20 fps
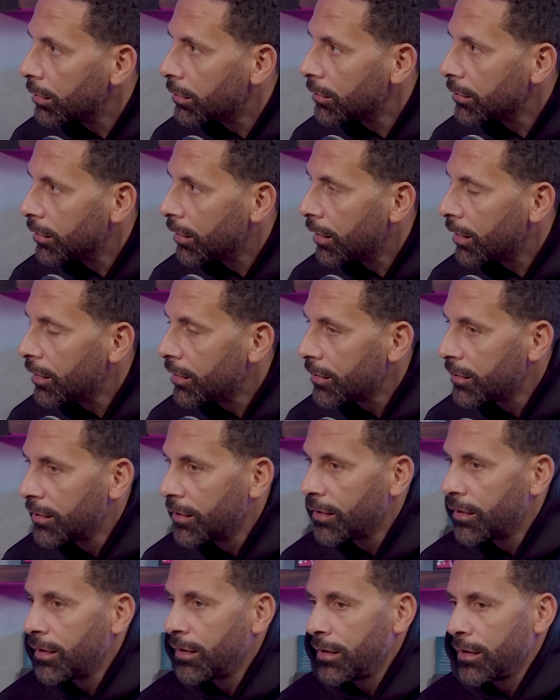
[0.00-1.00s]
Mm-hmm. Yeah,
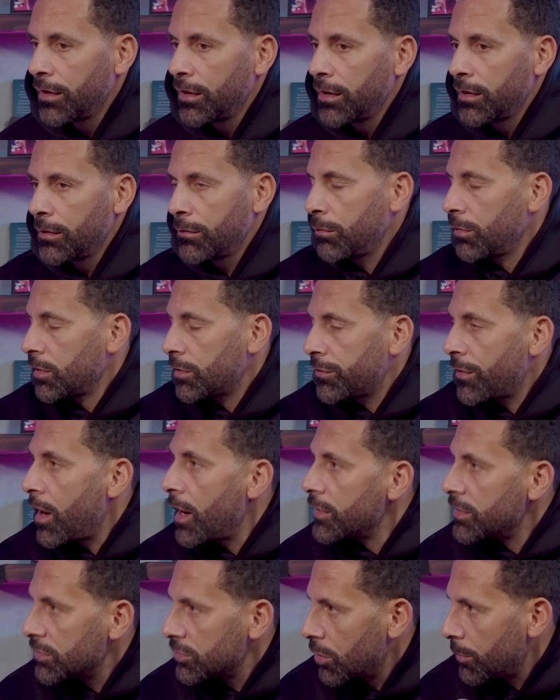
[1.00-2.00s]
it's
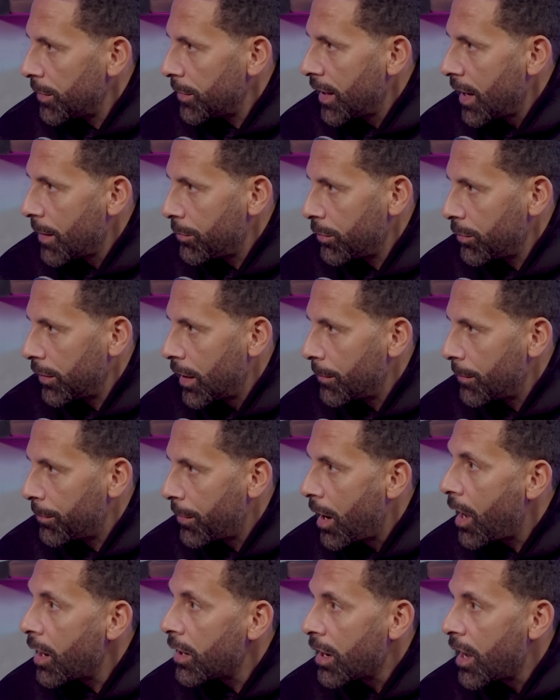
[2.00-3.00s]
fine. He's not being happy with that,
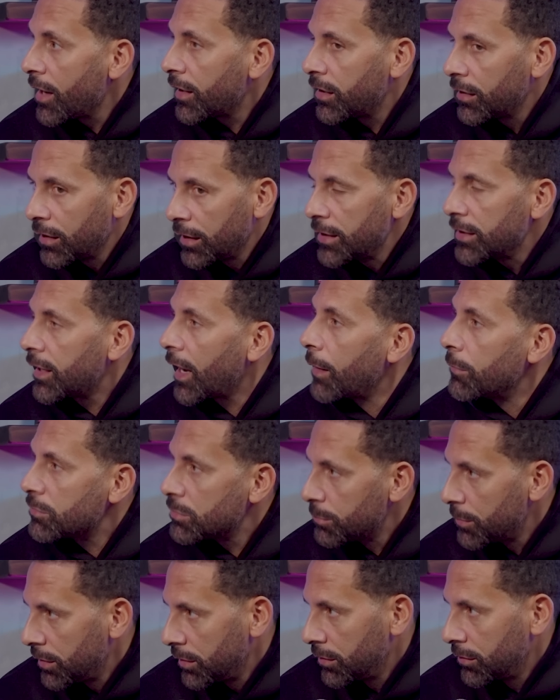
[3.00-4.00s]
but I like it that he came
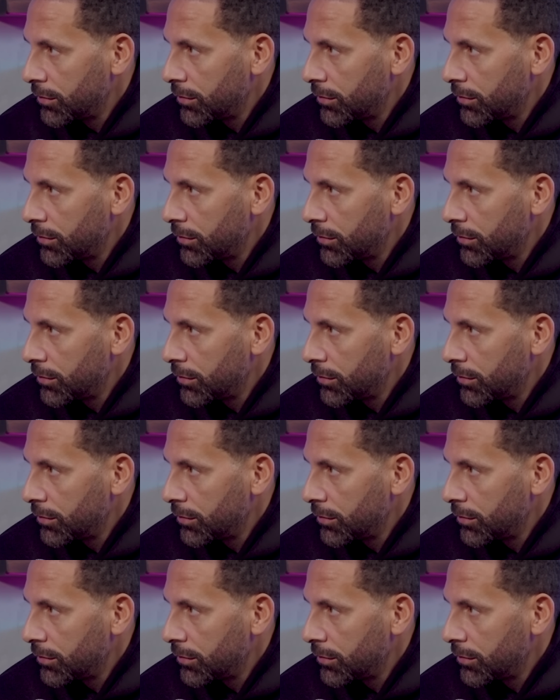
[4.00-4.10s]
to me.